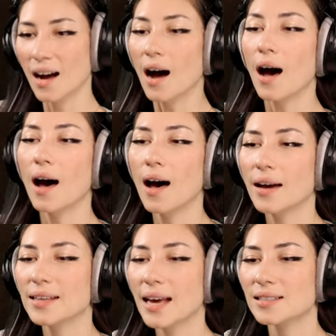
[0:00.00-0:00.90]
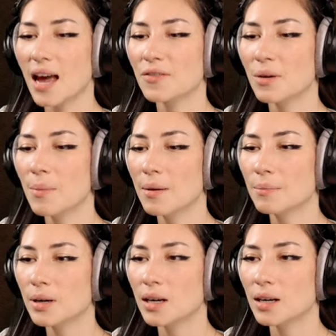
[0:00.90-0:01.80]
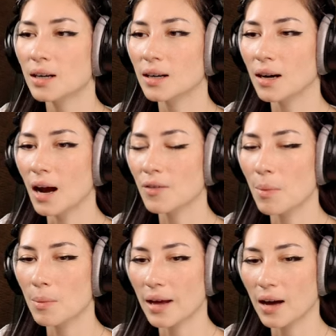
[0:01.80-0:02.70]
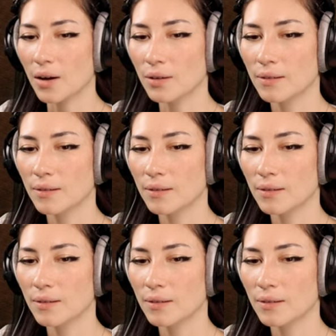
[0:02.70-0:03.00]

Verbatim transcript: Ah, oh, yes, I remember. I remember now.